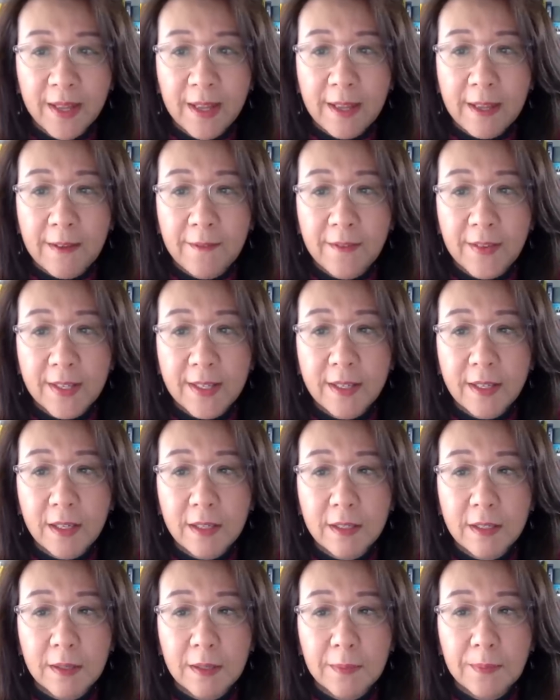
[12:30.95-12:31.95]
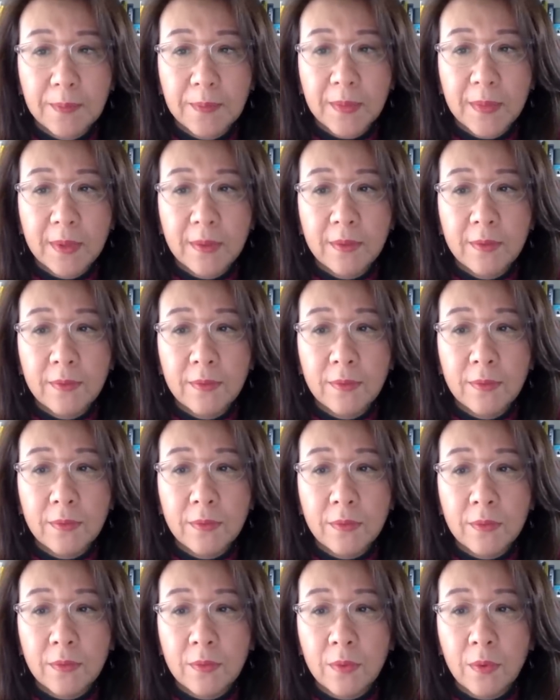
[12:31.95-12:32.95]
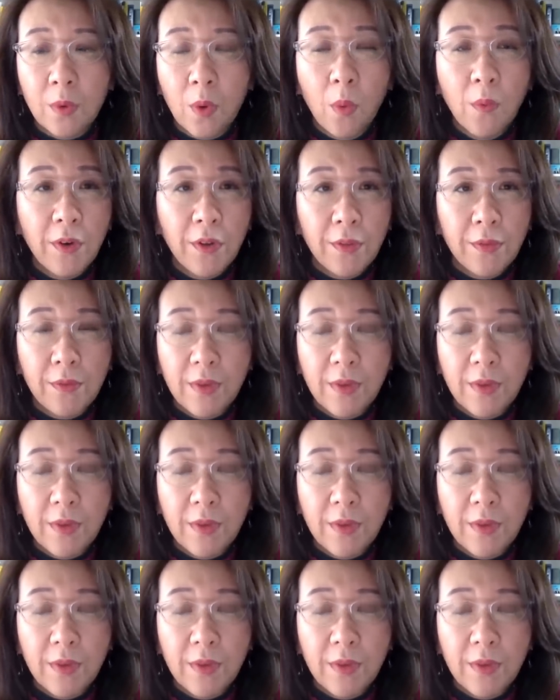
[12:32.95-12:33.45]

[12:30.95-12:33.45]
He visited over,